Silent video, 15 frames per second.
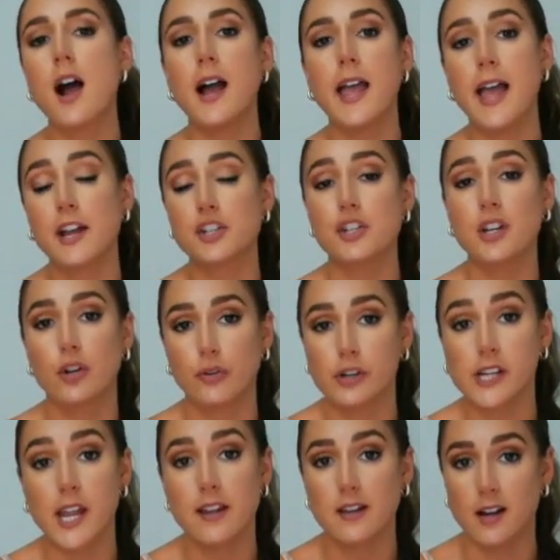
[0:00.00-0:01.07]
I actually
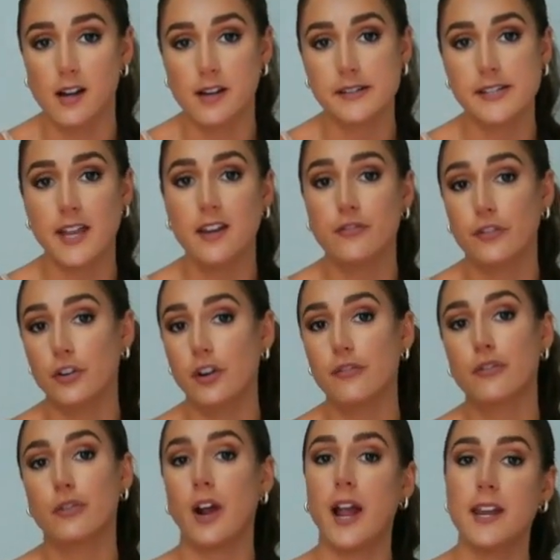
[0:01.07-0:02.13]
create content for a
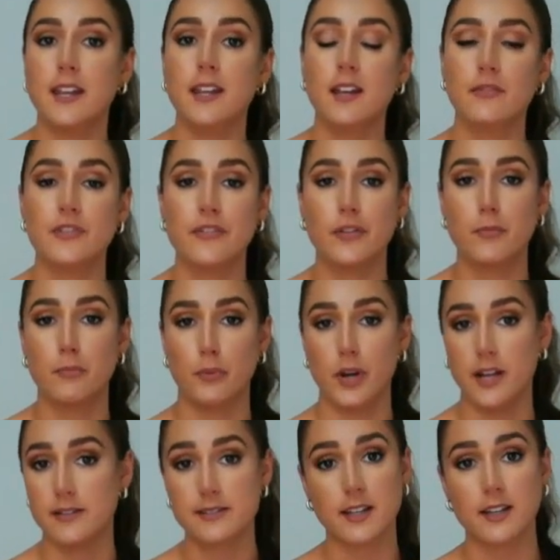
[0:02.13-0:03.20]
variety of different
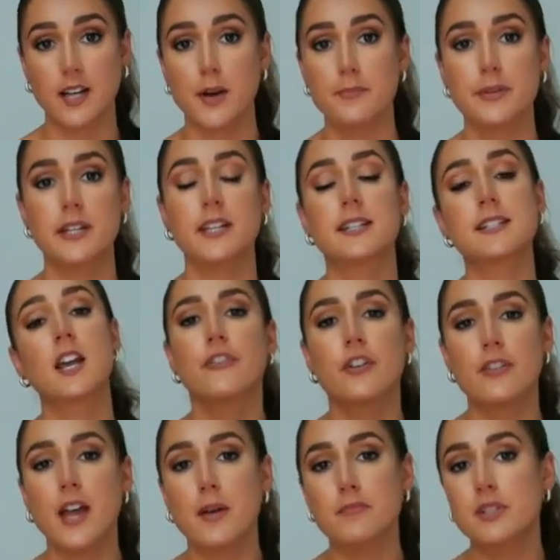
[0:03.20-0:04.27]
brands and companies for
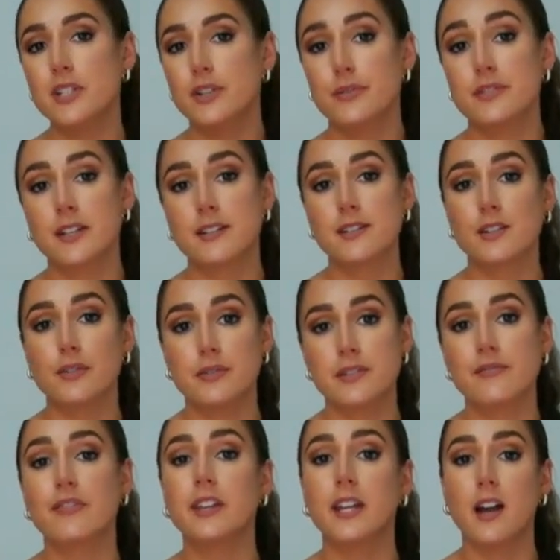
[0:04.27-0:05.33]
them to use
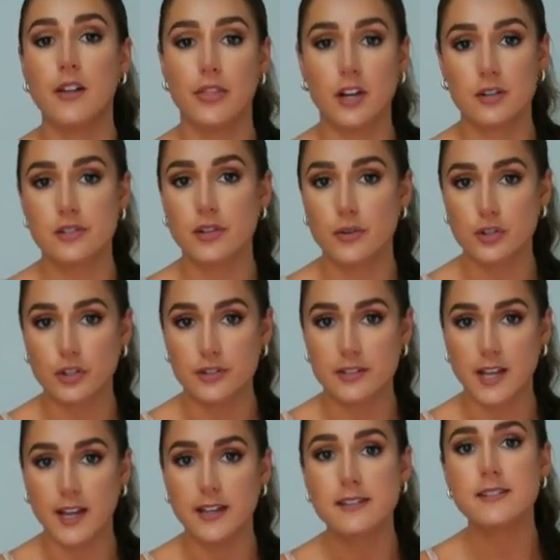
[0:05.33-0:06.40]
exclusively on their social
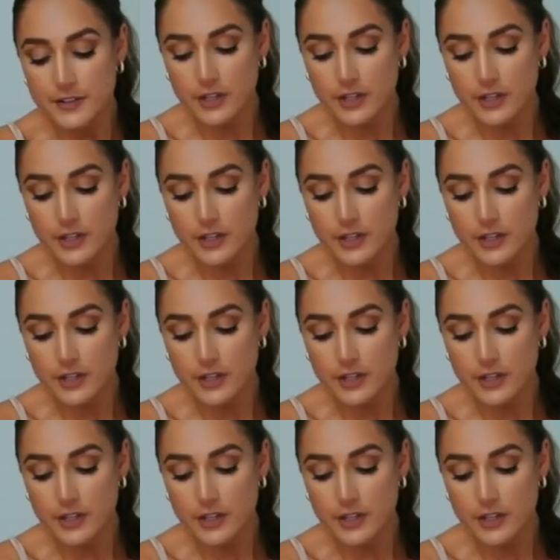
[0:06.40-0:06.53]
sites.